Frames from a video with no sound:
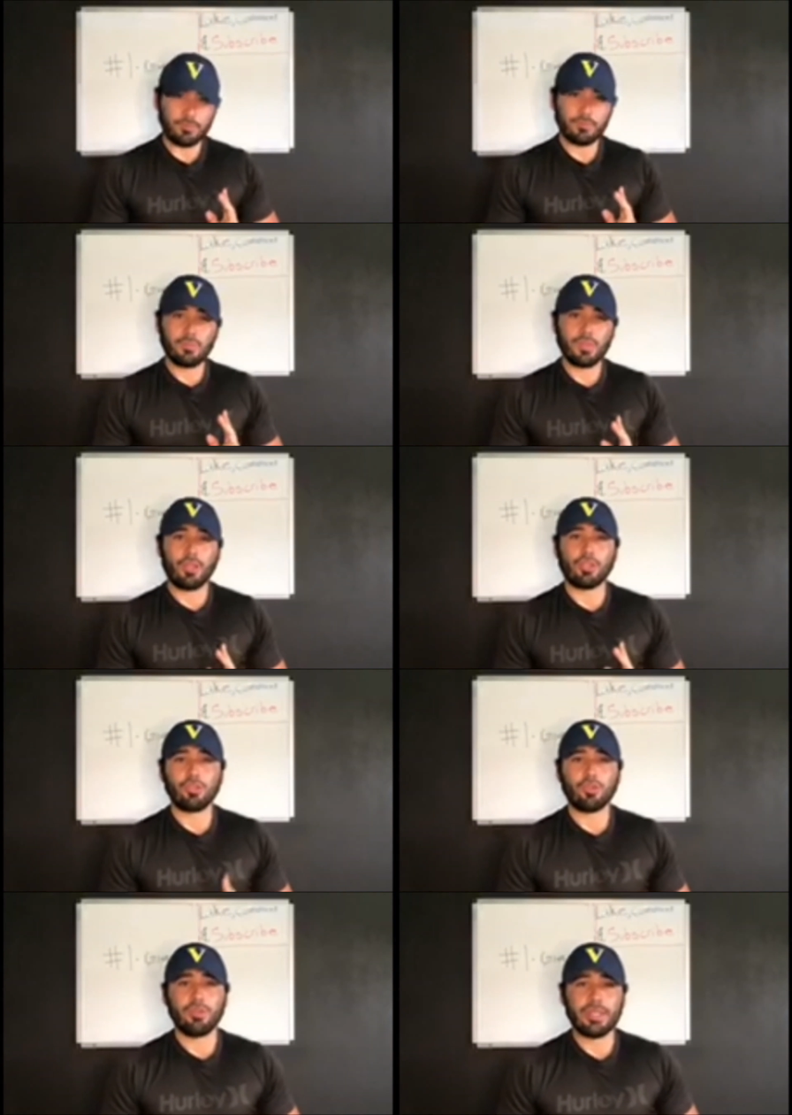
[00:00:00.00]
our
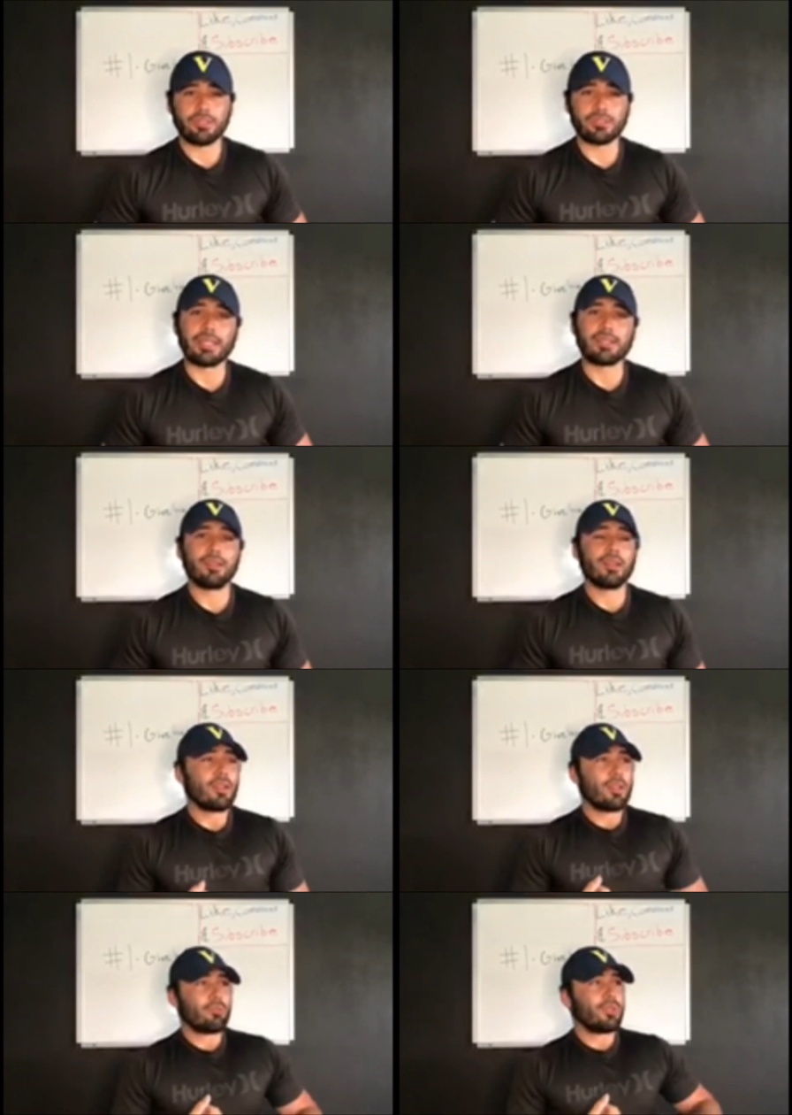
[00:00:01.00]
local vendors,
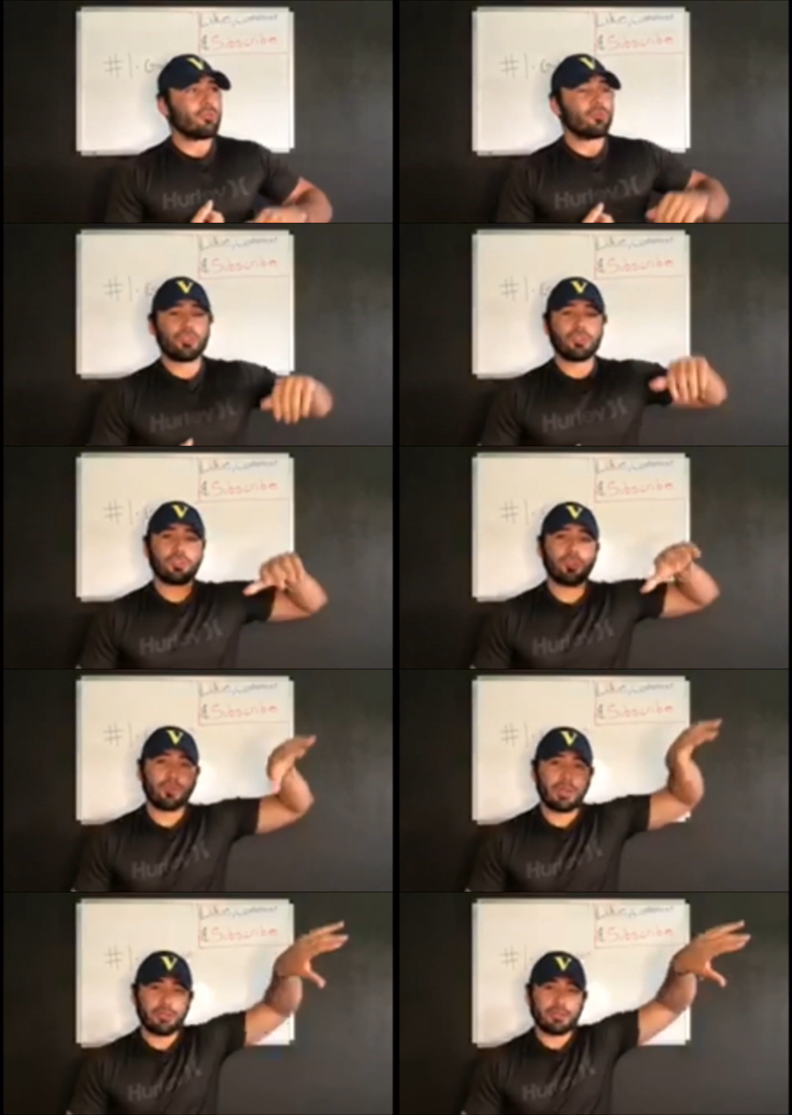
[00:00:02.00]
people who just go
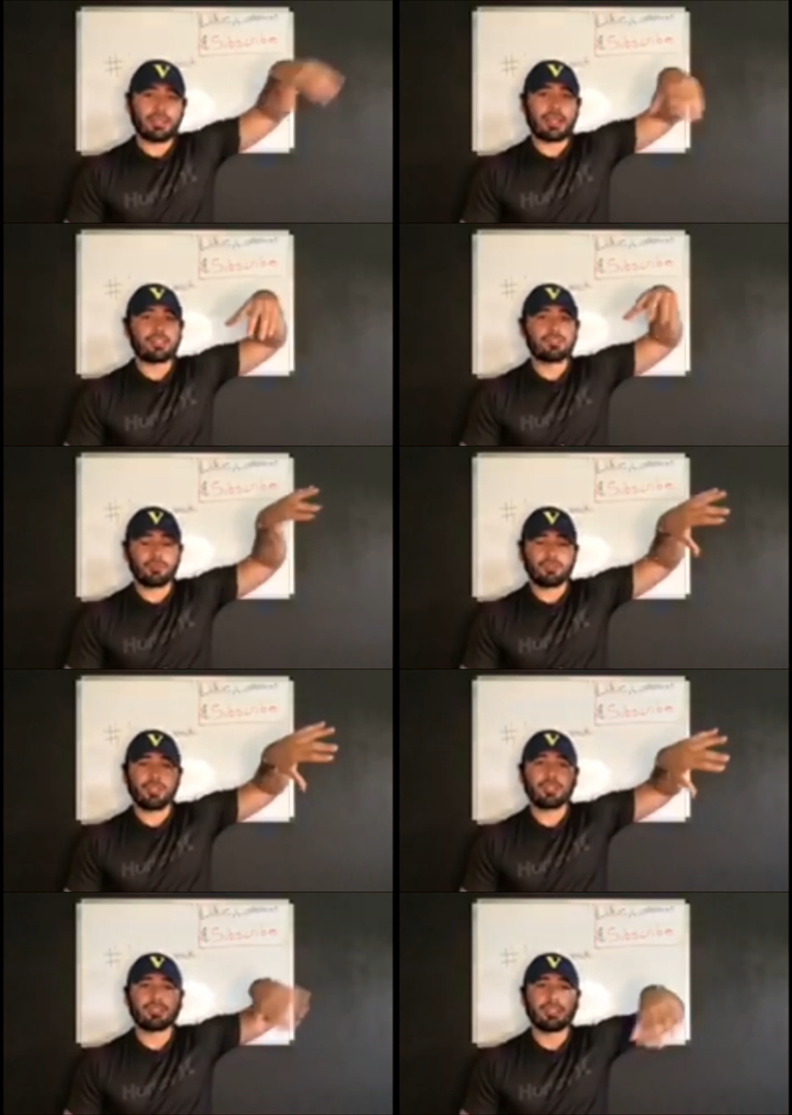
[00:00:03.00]
around in ice cream
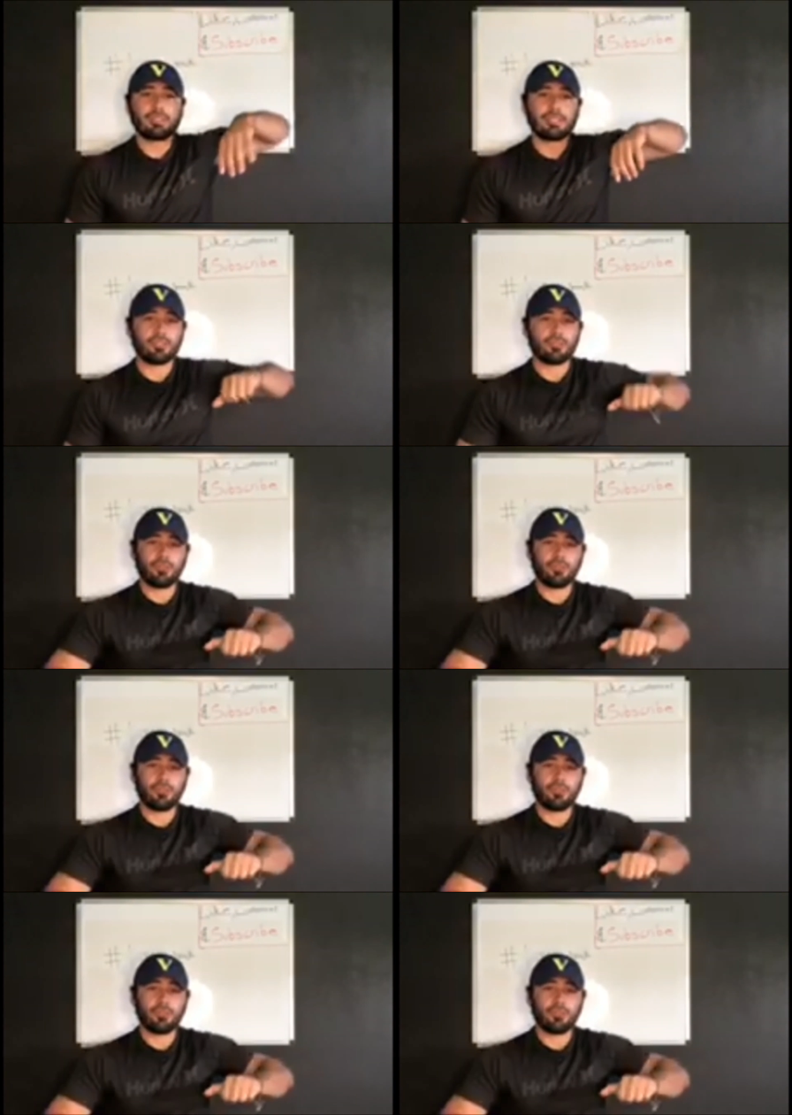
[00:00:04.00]
trucks. They sell the